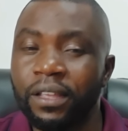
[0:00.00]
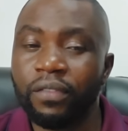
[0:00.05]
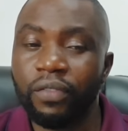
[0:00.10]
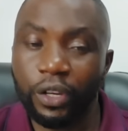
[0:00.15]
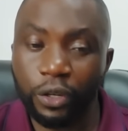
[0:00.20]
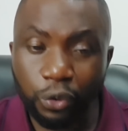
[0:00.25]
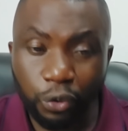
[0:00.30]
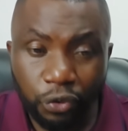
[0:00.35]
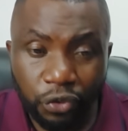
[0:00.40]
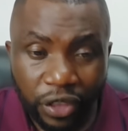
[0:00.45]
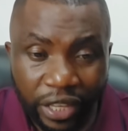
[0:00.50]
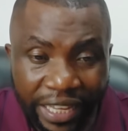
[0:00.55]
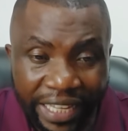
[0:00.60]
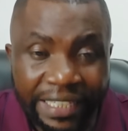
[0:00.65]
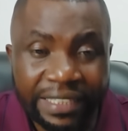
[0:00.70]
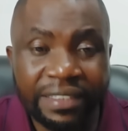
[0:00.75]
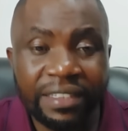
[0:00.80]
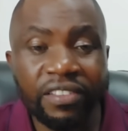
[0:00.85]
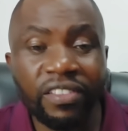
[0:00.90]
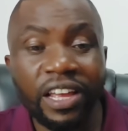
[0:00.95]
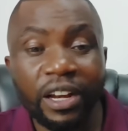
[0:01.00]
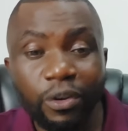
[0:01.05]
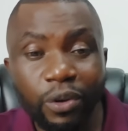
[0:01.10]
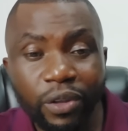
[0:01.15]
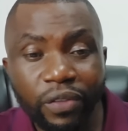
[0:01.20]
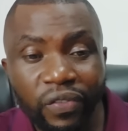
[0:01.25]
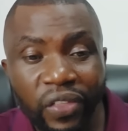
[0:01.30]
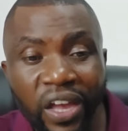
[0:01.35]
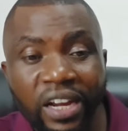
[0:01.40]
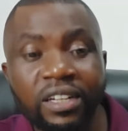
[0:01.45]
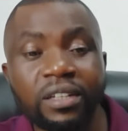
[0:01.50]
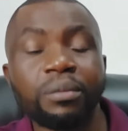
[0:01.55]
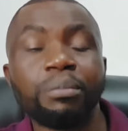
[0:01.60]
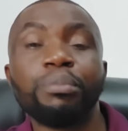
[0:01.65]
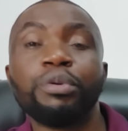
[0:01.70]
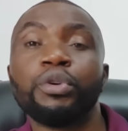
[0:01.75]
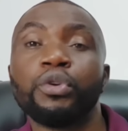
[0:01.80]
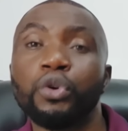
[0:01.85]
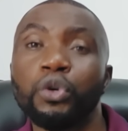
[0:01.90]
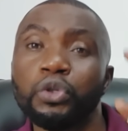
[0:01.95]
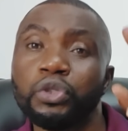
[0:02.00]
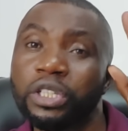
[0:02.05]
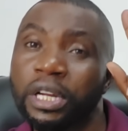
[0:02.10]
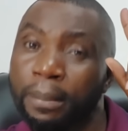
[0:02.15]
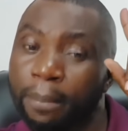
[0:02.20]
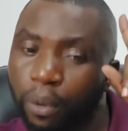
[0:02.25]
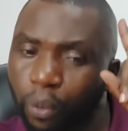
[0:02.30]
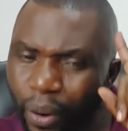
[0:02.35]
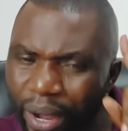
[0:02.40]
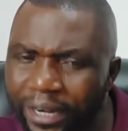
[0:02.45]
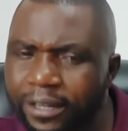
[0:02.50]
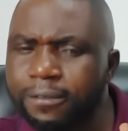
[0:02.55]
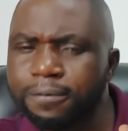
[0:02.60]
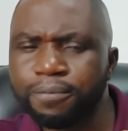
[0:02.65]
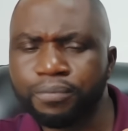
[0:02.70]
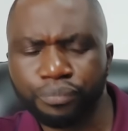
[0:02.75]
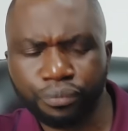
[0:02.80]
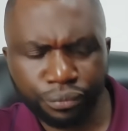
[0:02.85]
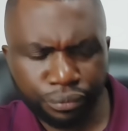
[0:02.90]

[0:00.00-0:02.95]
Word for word: The truth is they're doing that because, number one,